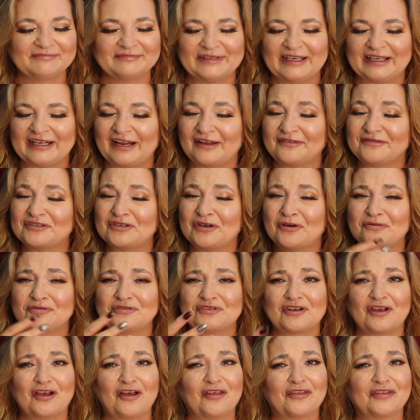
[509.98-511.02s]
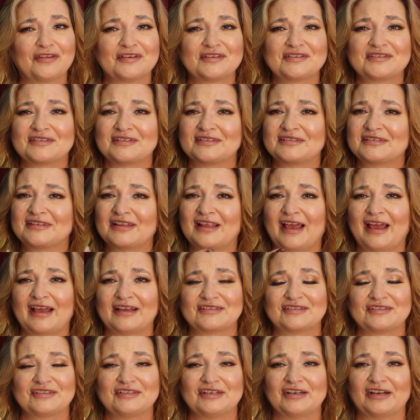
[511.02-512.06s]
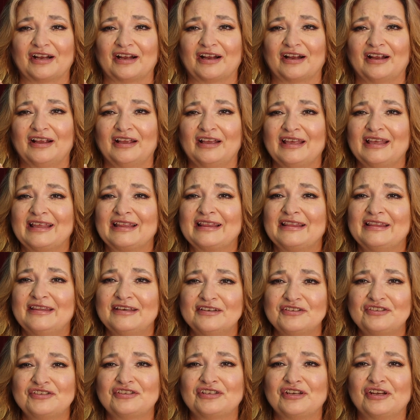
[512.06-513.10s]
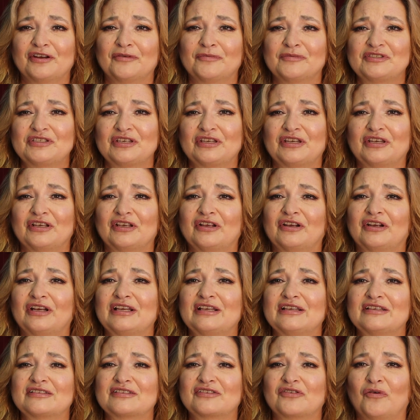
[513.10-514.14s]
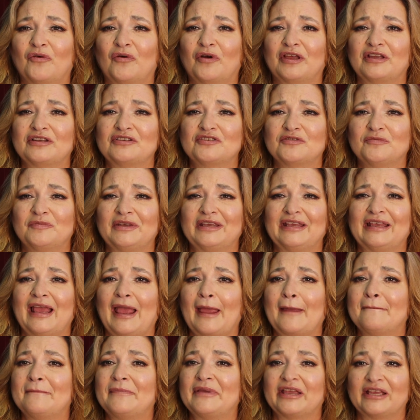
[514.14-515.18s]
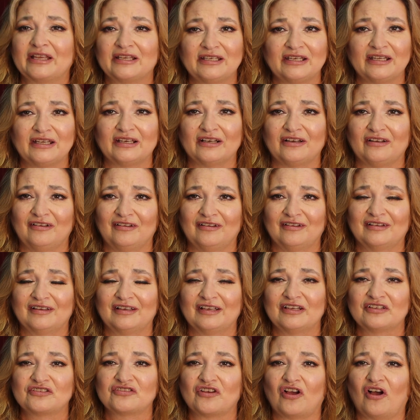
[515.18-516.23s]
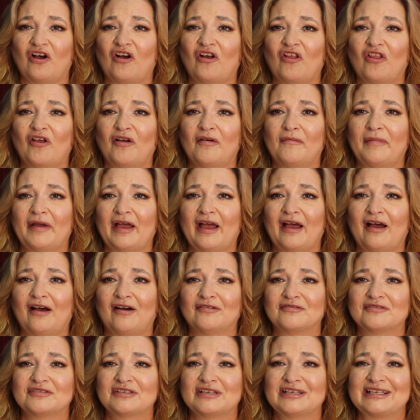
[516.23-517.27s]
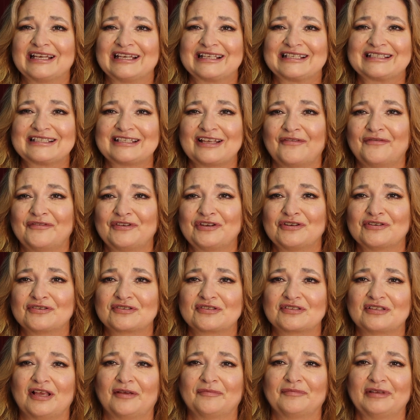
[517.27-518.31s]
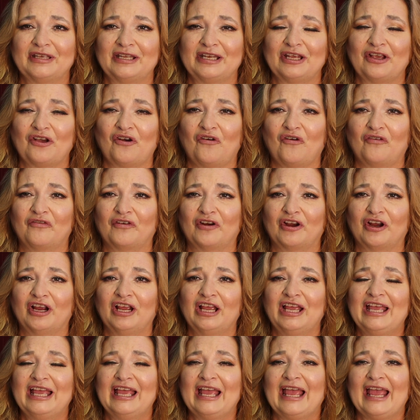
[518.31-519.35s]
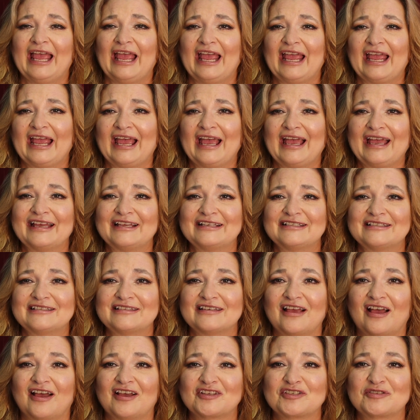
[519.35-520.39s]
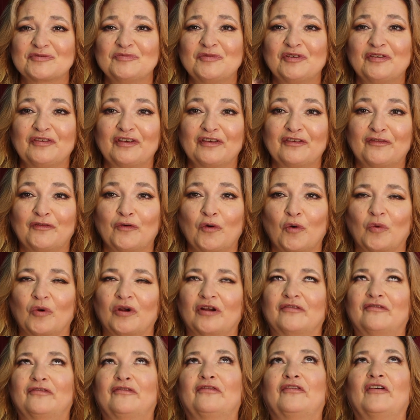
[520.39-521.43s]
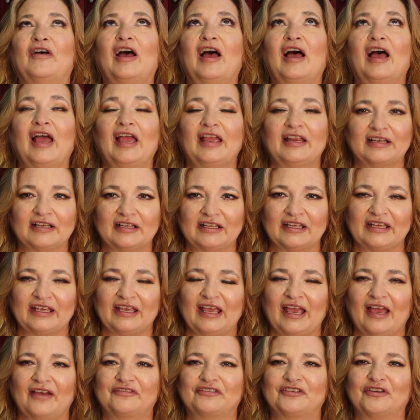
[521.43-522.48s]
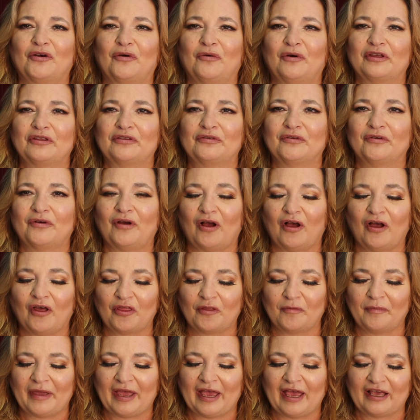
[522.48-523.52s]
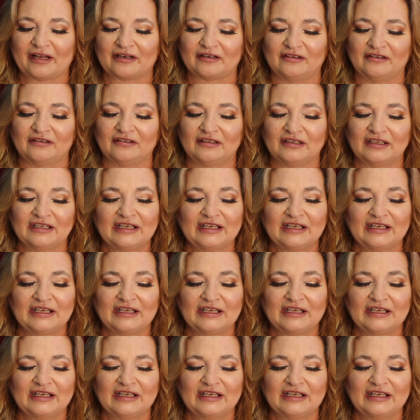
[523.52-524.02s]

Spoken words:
and I've told y'all this since last year, this year in particular is going to be a big deal. It's all about a 7-year slump getting over and us moving forward finally after going through all the battle.